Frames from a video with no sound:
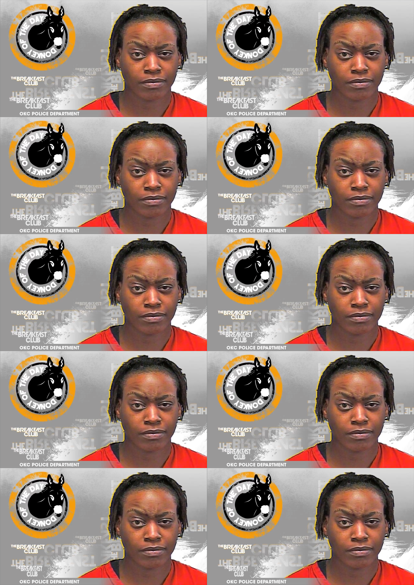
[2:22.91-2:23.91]

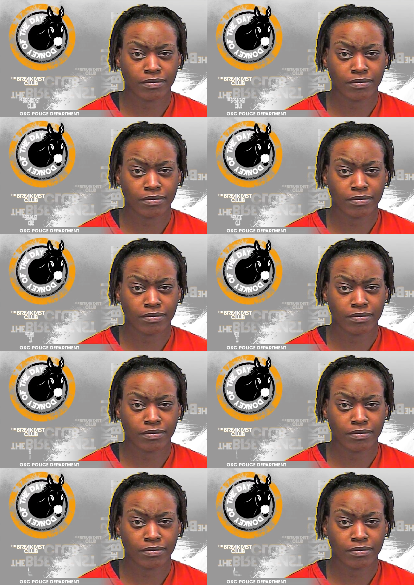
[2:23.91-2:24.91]

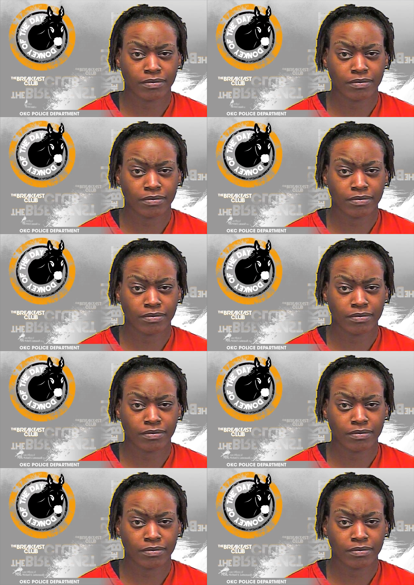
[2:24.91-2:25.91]

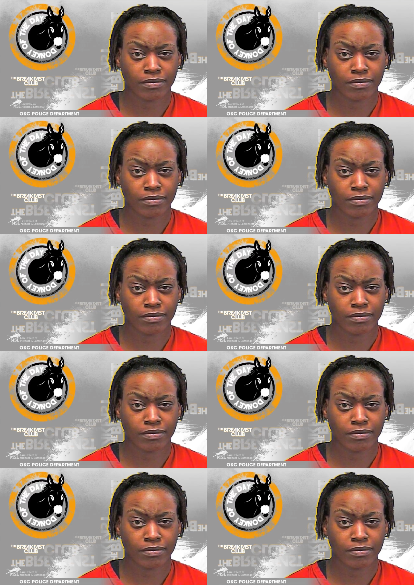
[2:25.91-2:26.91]

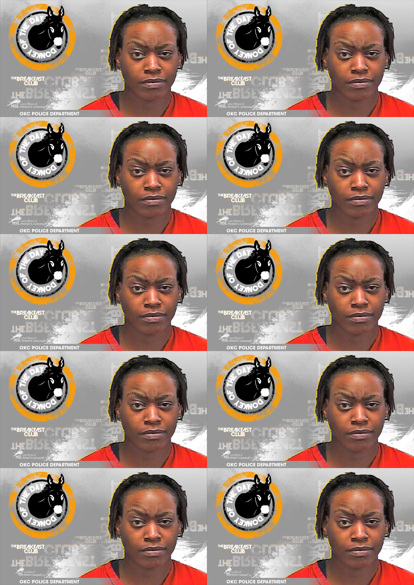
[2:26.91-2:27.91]

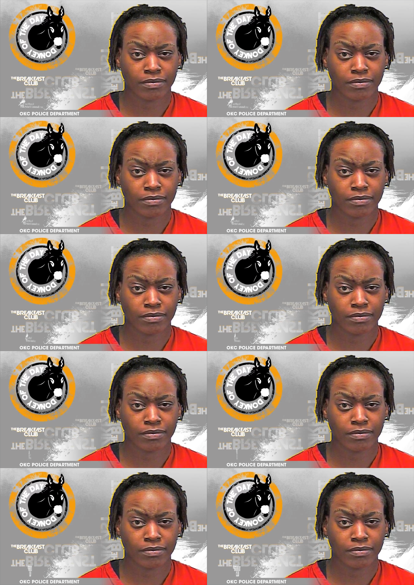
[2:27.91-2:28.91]
(no lip movement)